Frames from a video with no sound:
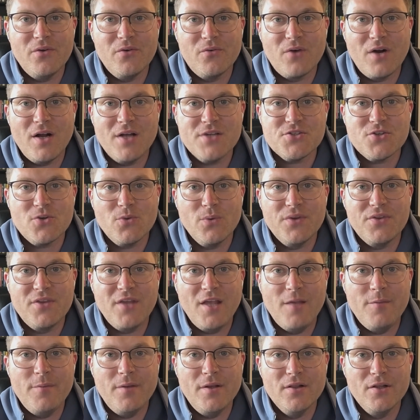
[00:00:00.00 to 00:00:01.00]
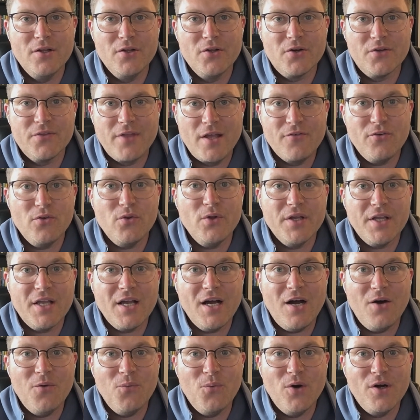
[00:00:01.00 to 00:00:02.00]
roster with Damian Lillard, they've only
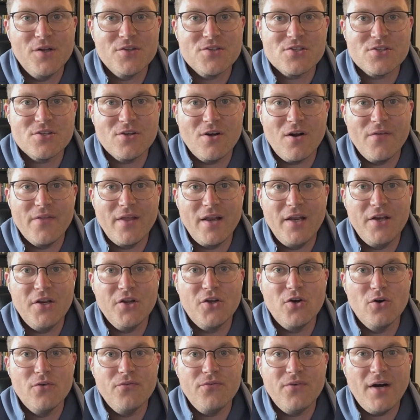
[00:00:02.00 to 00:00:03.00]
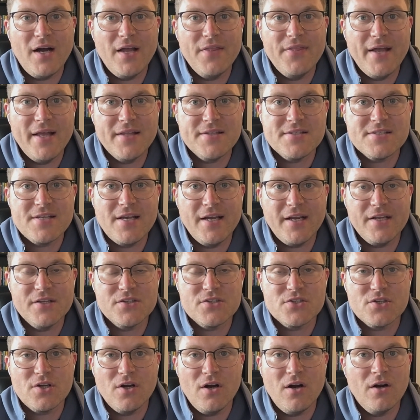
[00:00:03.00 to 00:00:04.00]
got 1 star. They need to go find that 2nd
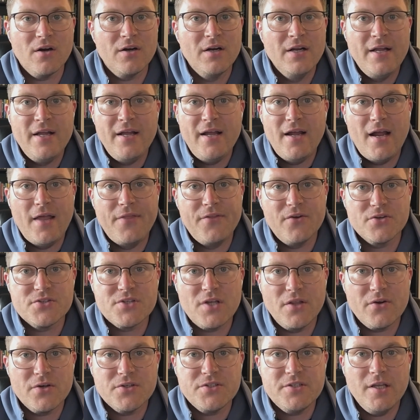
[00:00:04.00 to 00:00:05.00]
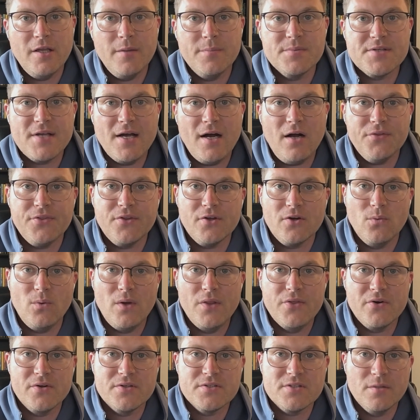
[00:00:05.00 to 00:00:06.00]
star. And there's other teams out there,
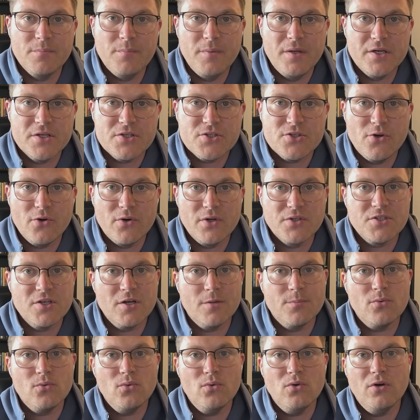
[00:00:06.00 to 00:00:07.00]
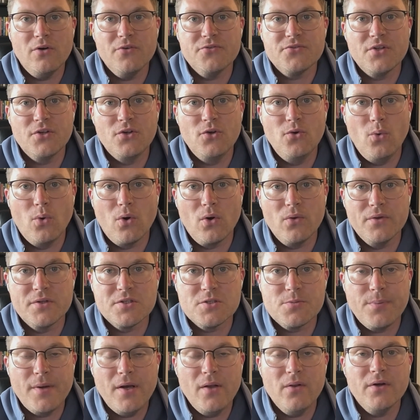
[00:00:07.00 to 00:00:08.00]
whether it's the Minnesota Timberwolves and New
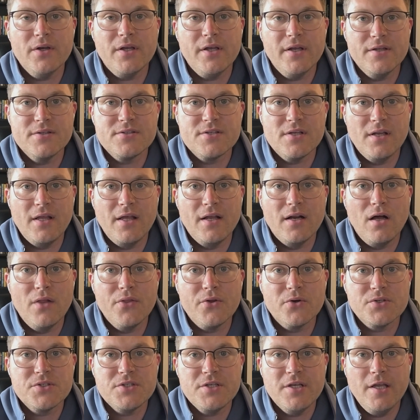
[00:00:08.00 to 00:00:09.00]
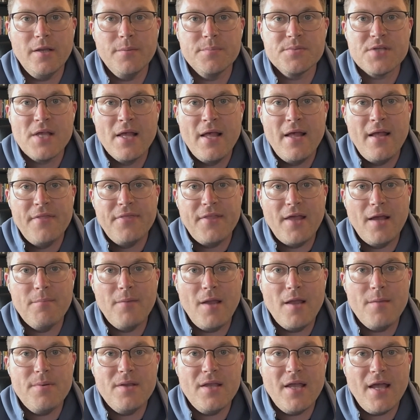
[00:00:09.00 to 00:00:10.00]
Orleans Pelicans and other teams that
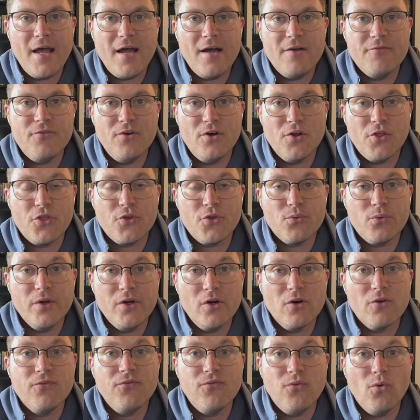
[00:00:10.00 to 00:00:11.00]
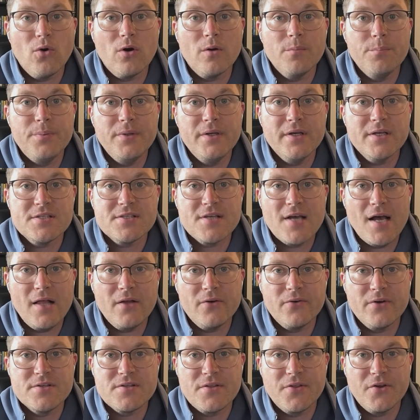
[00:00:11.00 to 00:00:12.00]
maybe have 3 or 4 big
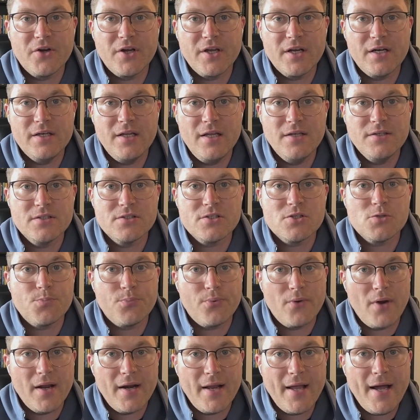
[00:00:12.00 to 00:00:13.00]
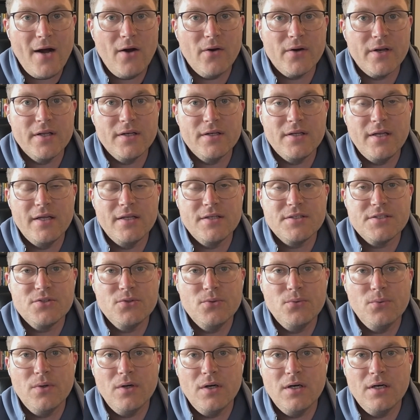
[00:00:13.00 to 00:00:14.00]
salaries that they're going to need to spread out and
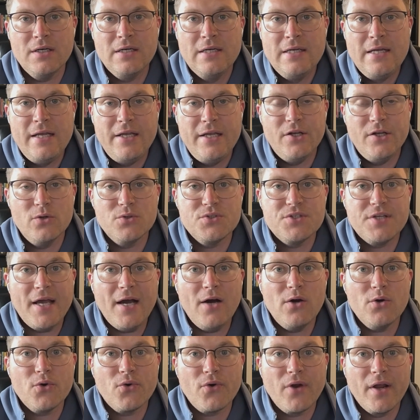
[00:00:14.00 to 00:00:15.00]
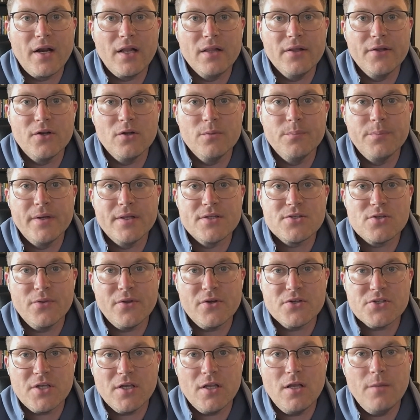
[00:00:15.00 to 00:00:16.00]
to downgrade a little bit. So
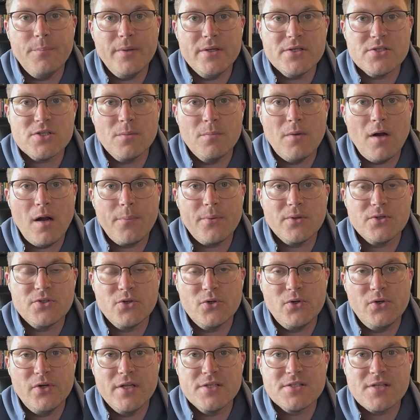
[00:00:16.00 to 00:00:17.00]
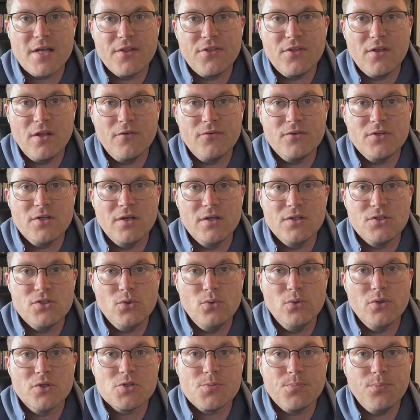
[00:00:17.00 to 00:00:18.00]
there's going to be some opportunities, I think,
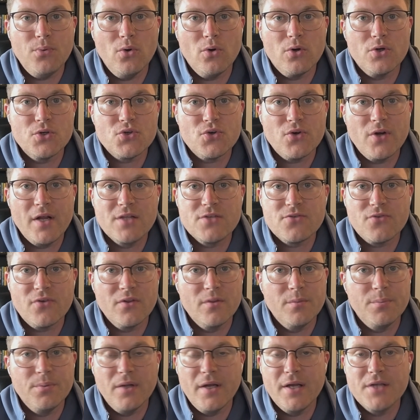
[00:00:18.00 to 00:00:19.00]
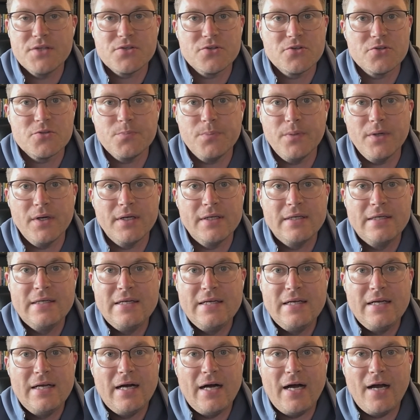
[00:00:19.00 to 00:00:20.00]
to explore trades for the Blazers, but
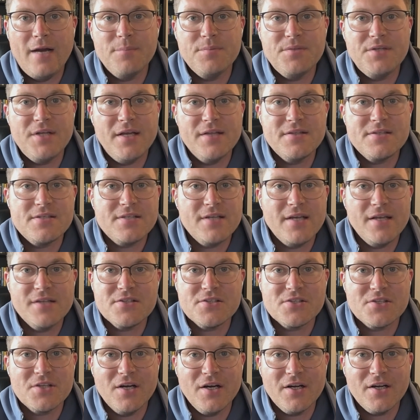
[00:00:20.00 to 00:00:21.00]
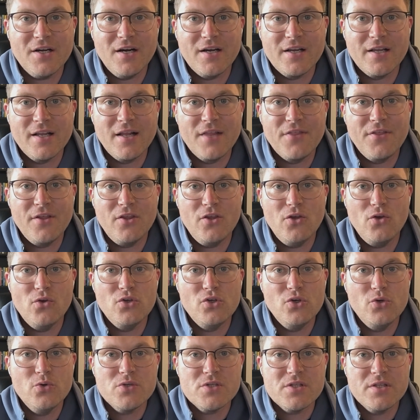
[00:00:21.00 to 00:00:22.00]
I'm dead set stuck on it. I think you
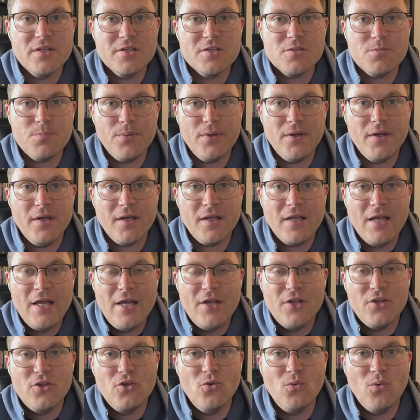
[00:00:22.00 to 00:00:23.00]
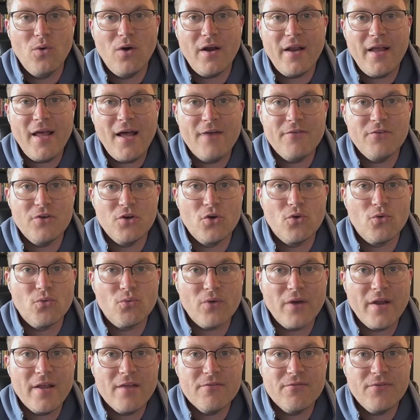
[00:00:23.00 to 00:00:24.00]
use this pick. You want to have a
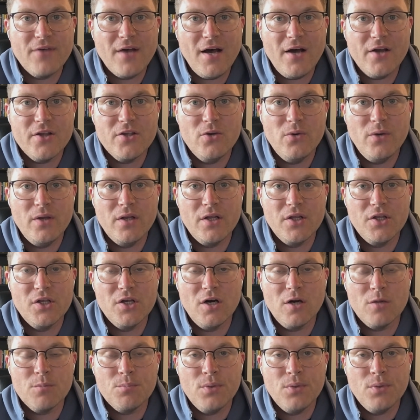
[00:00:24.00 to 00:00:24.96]
great value in a young